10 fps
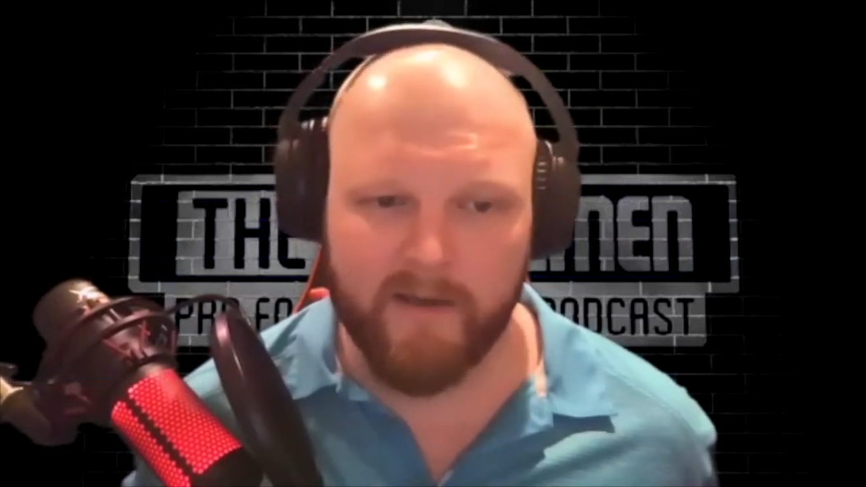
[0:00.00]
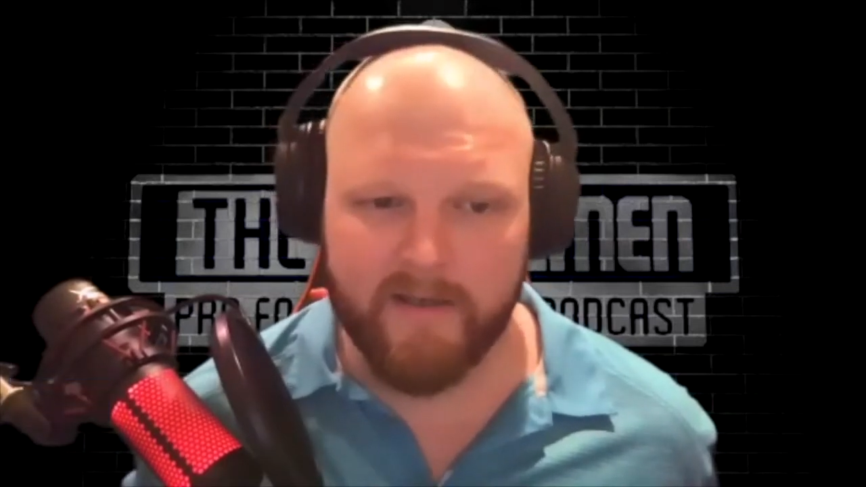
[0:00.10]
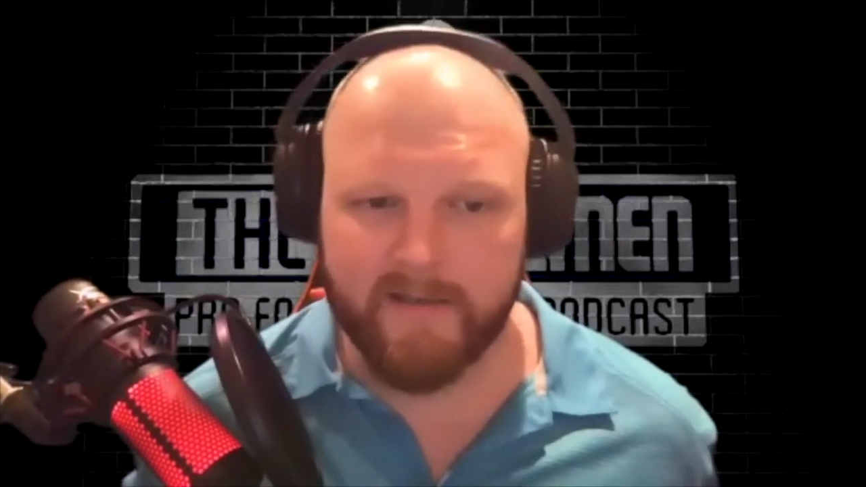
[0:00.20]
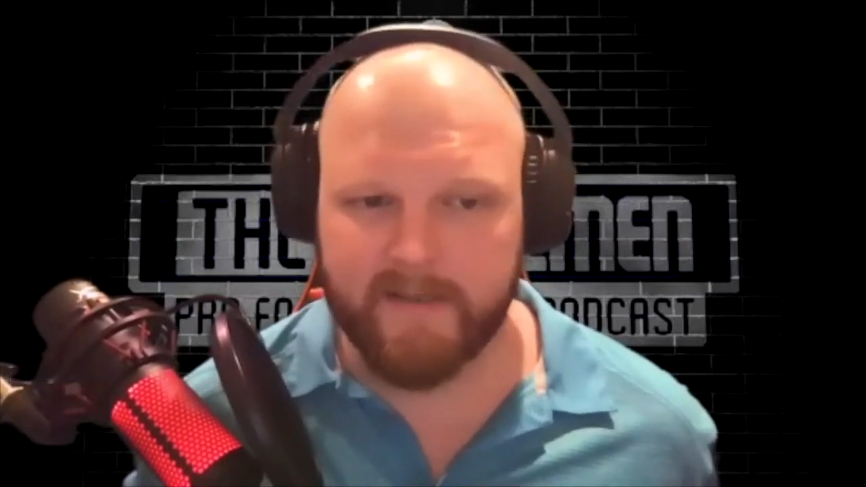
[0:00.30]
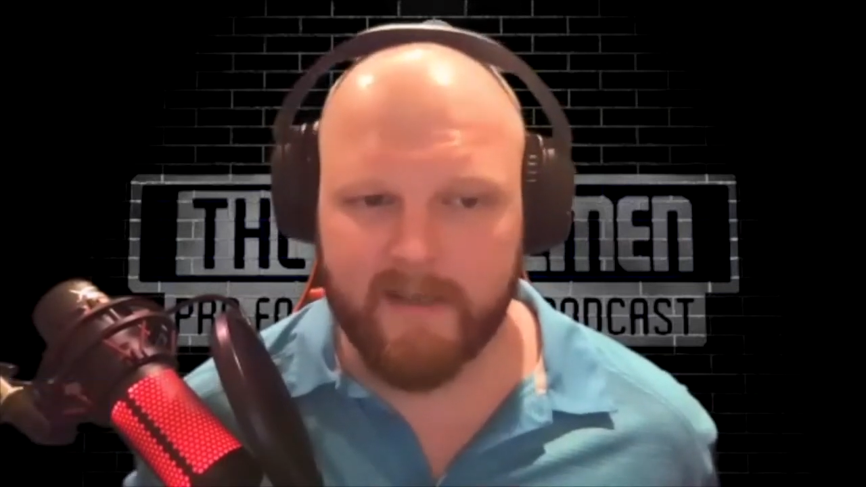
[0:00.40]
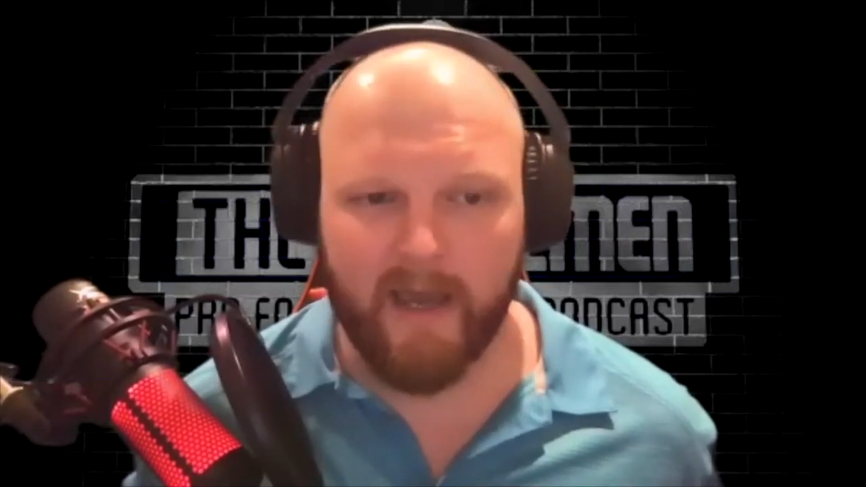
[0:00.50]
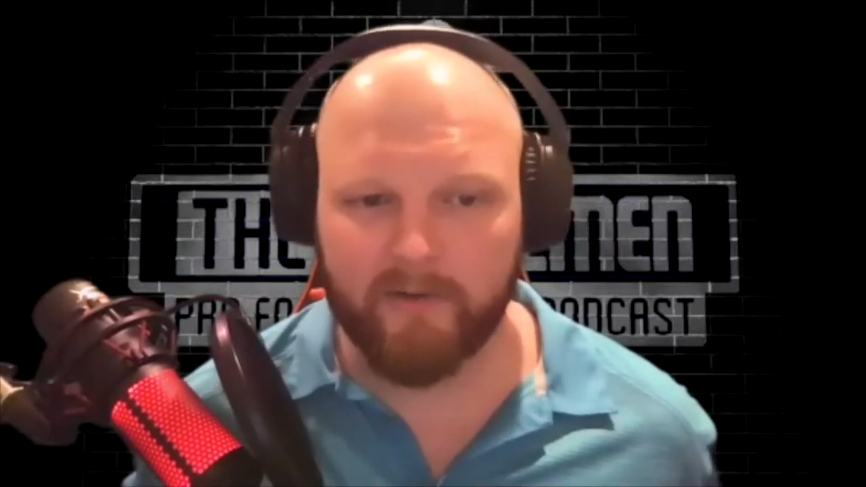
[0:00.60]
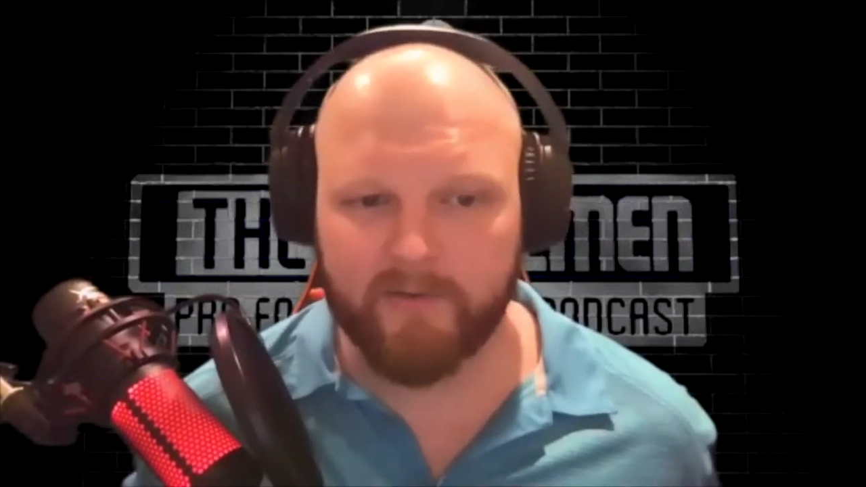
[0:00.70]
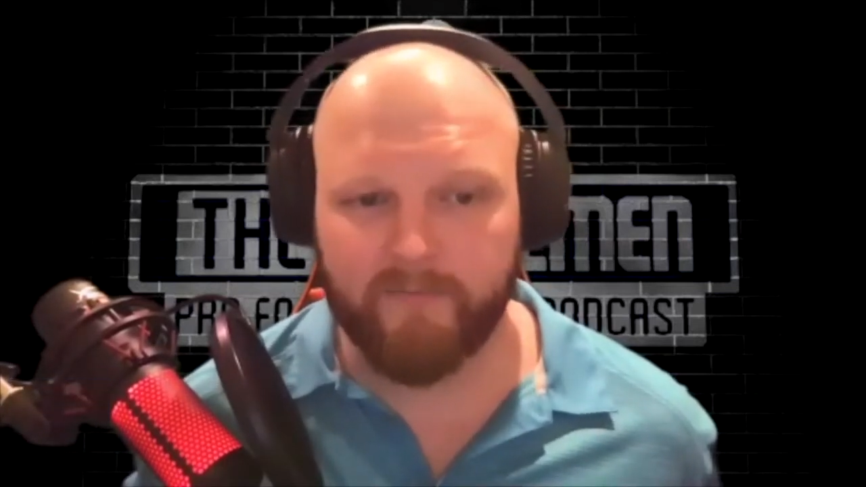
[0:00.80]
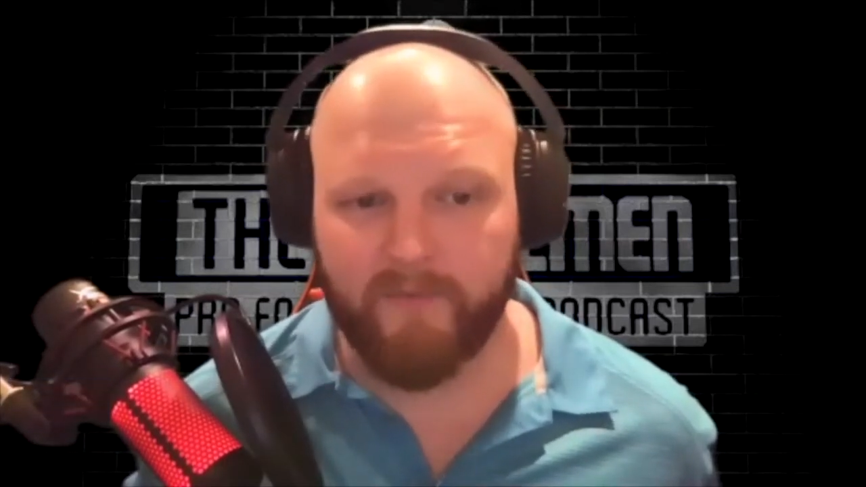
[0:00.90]

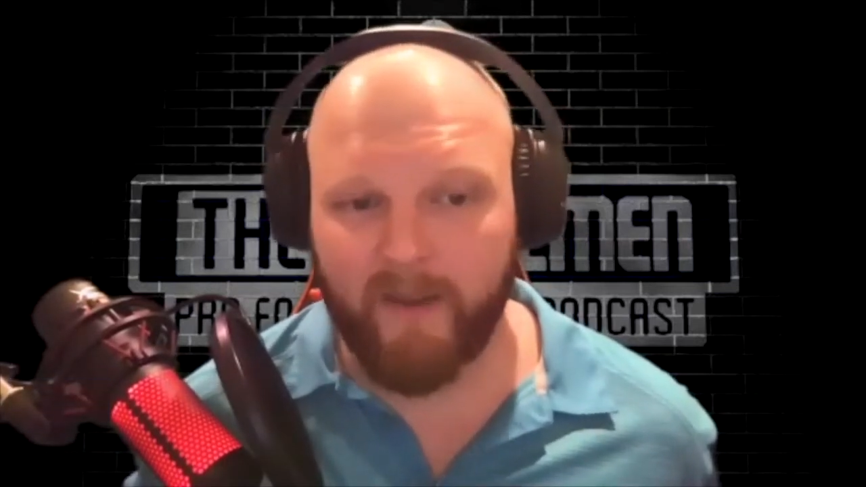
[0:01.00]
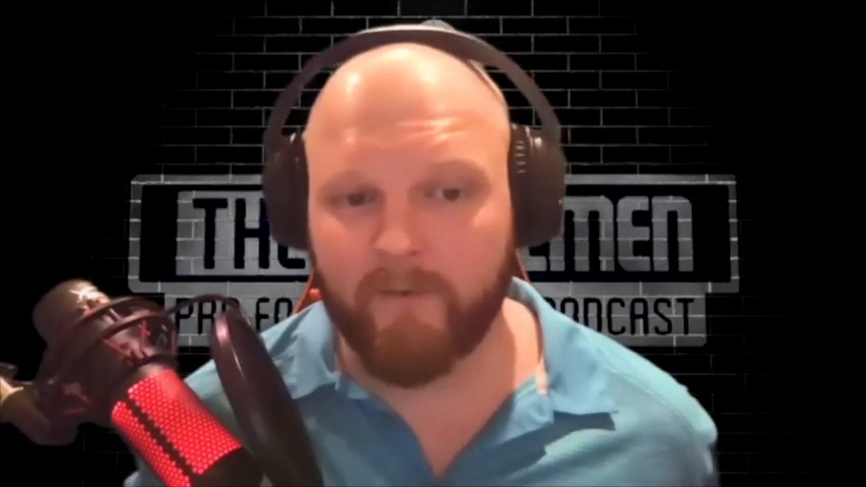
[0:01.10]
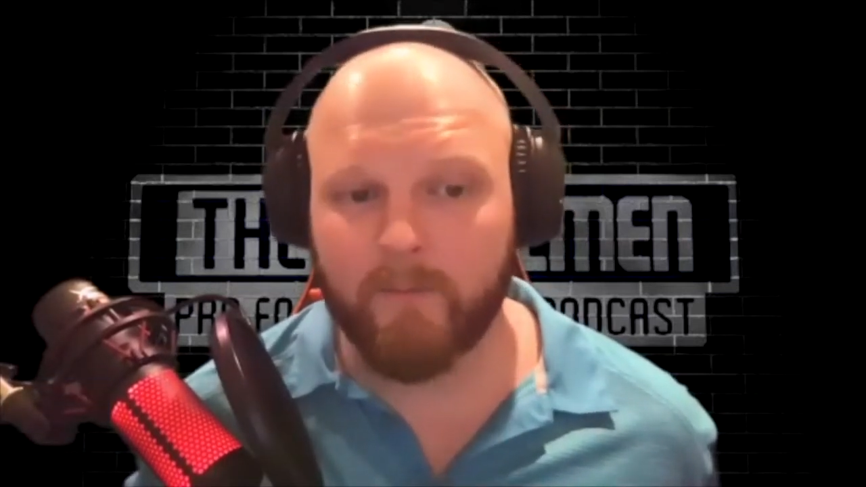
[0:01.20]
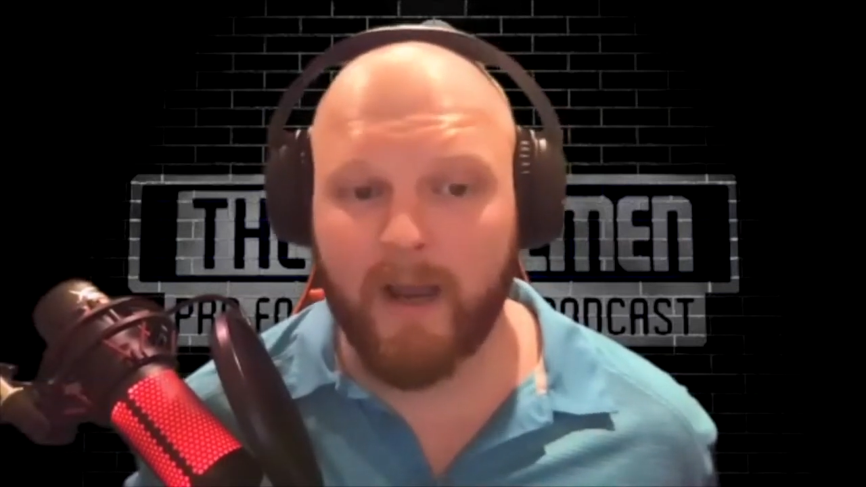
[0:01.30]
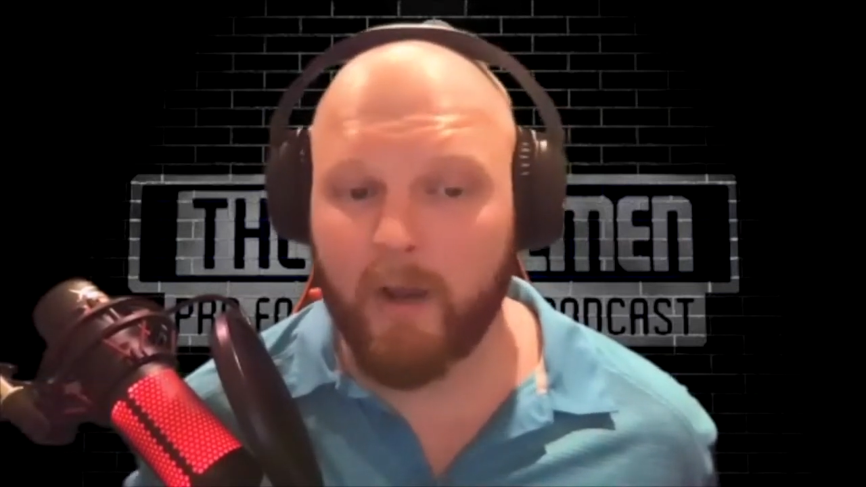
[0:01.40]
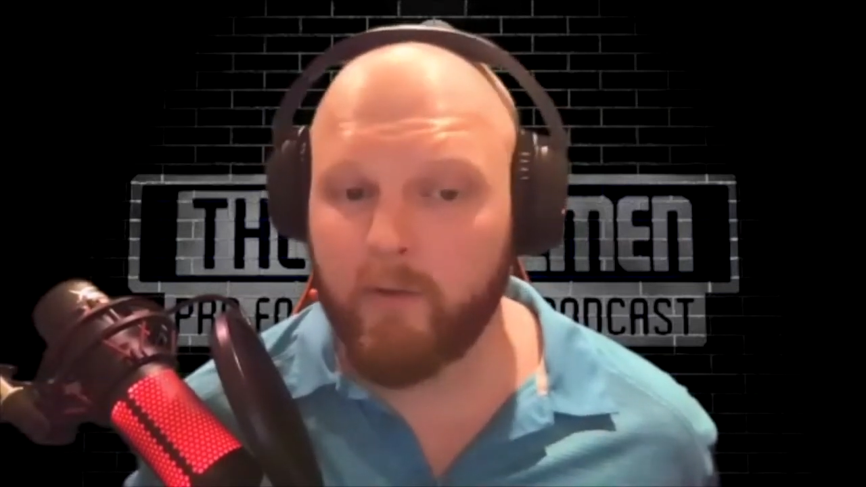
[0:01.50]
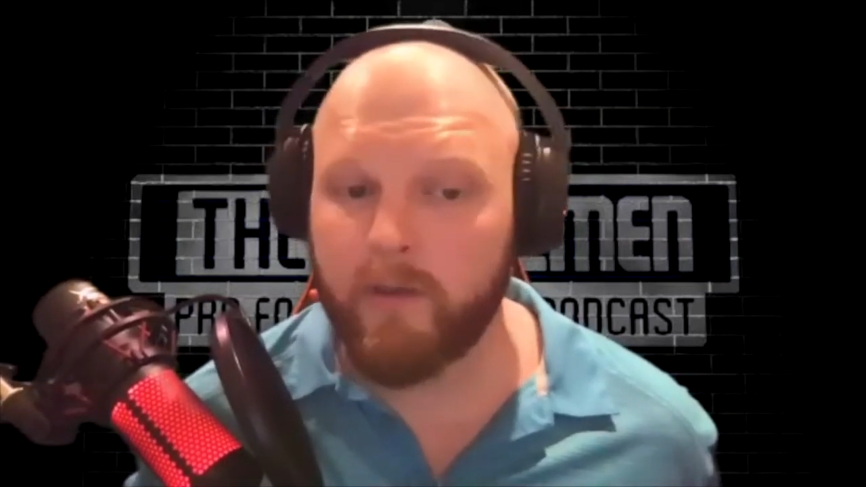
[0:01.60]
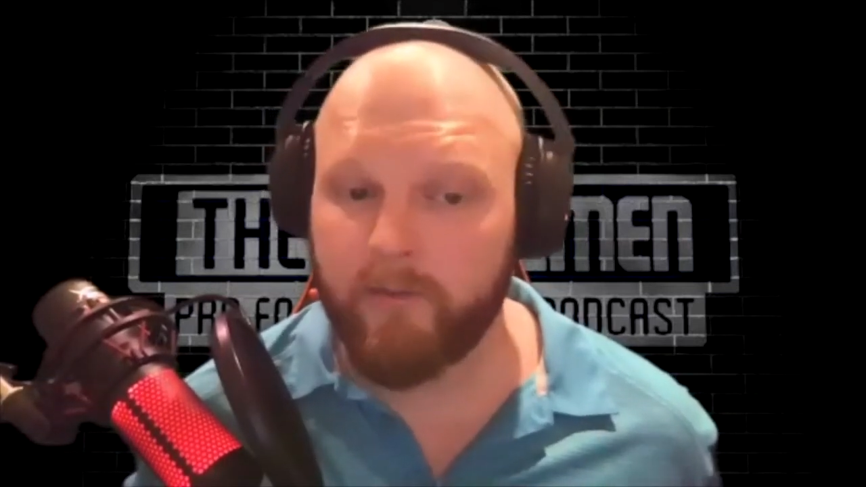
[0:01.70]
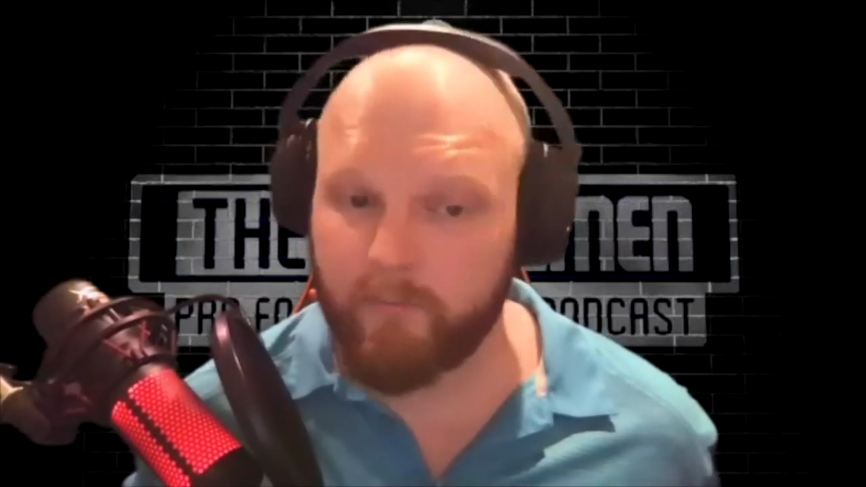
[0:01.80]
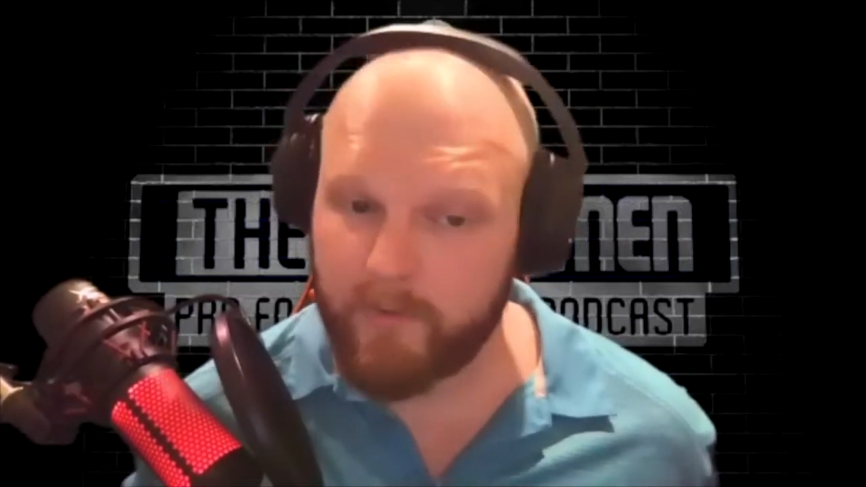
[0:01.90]
Seattle's favored by only
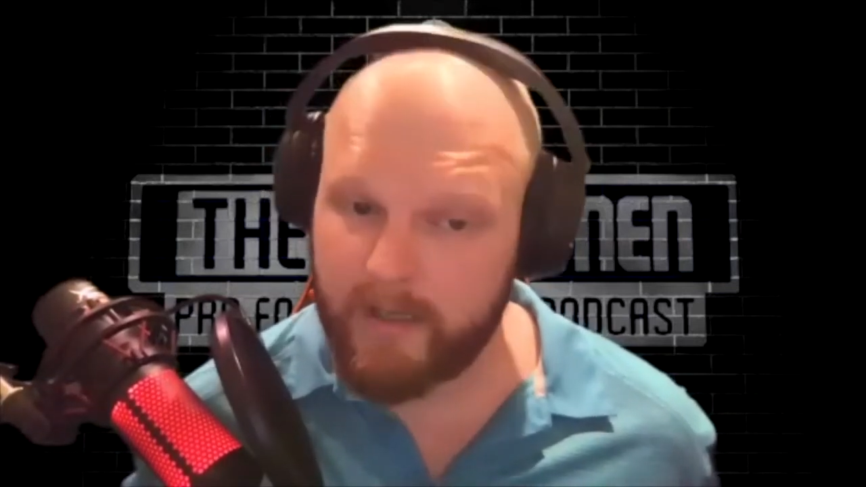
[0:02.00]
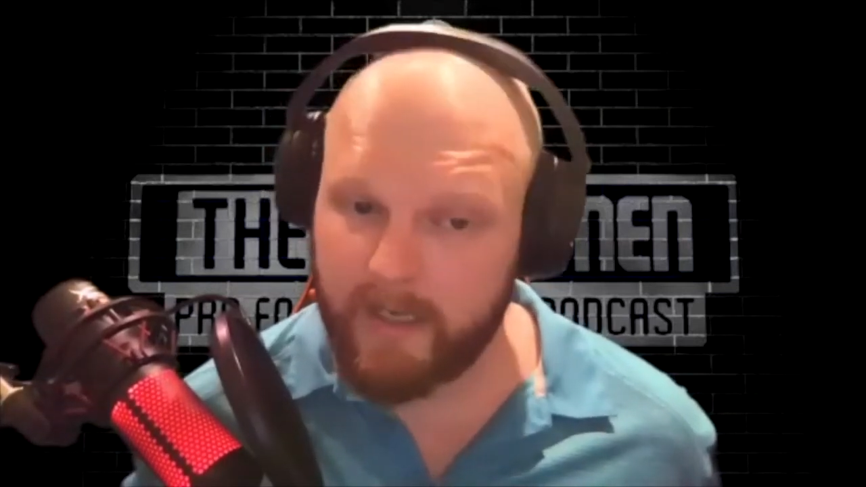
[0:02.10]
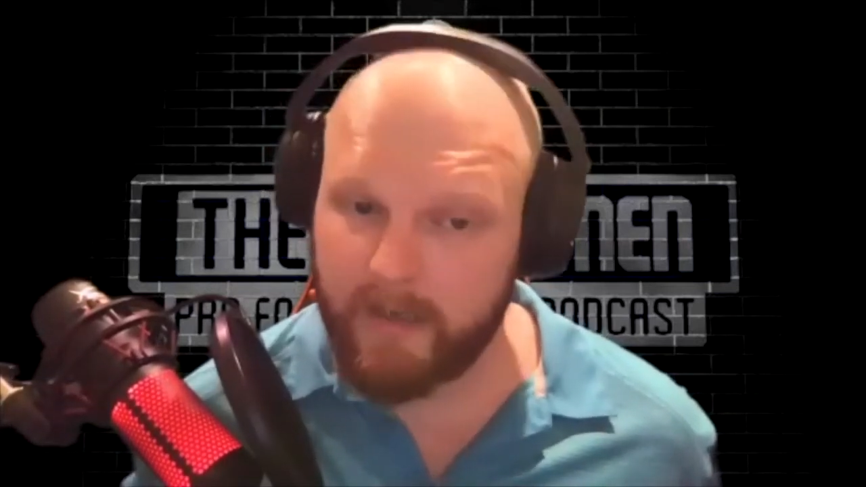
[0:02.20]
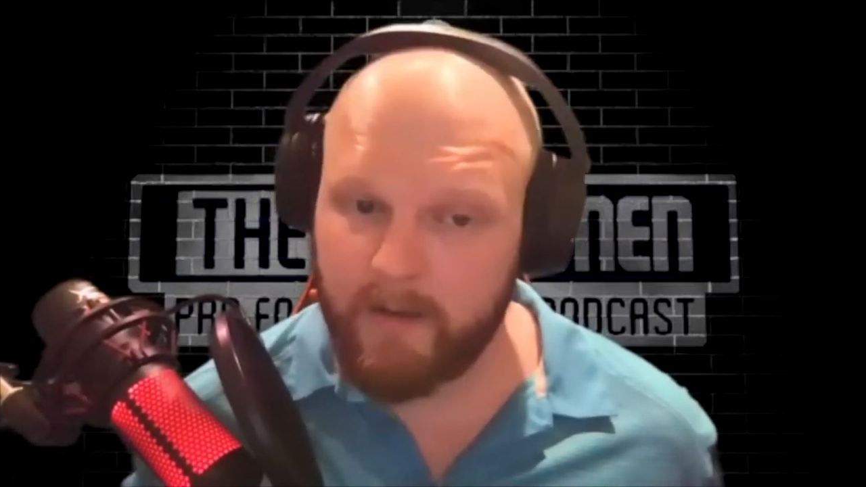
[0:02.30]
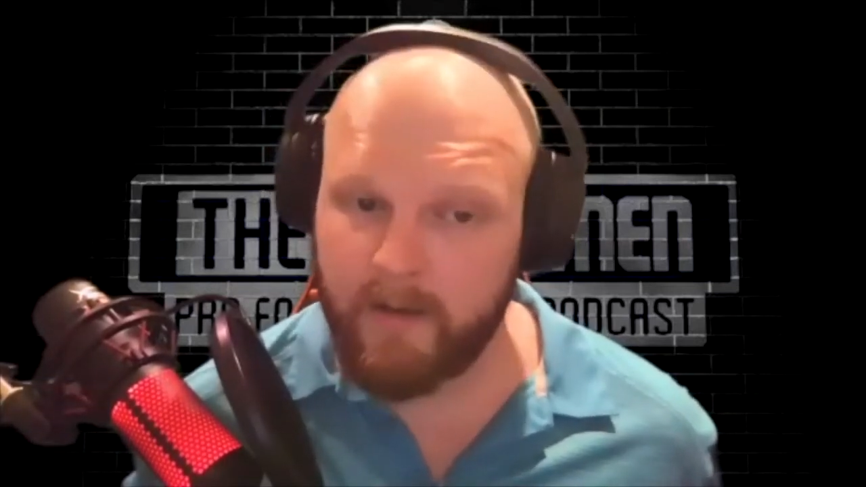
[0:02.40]
3.